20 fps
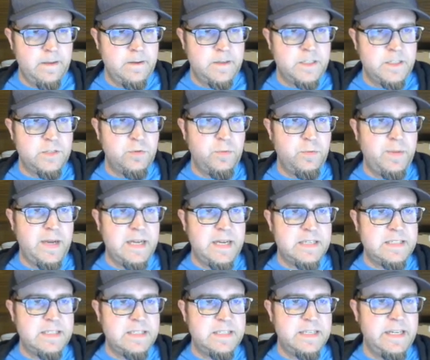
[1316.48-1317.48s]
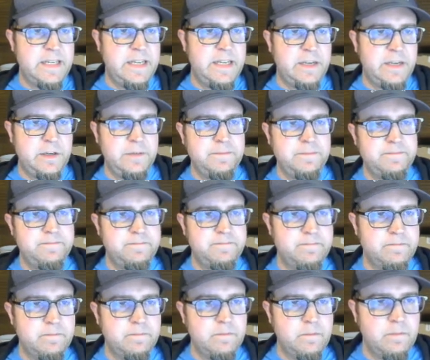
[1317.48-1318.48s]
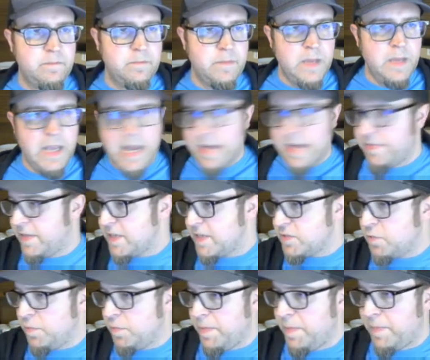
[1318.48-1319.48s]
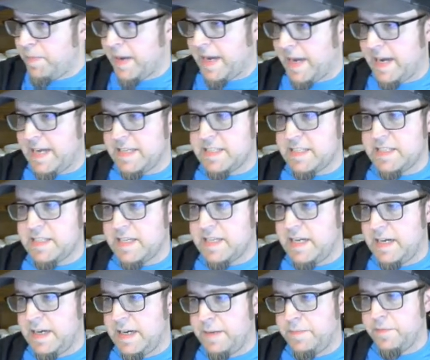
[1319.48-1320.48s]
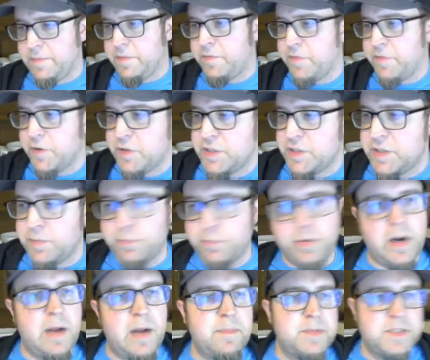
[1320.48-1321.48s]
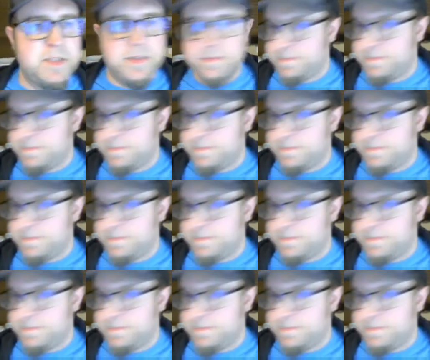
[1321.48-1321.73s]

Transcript: So we'll pass this in here. And this will be passed first the props.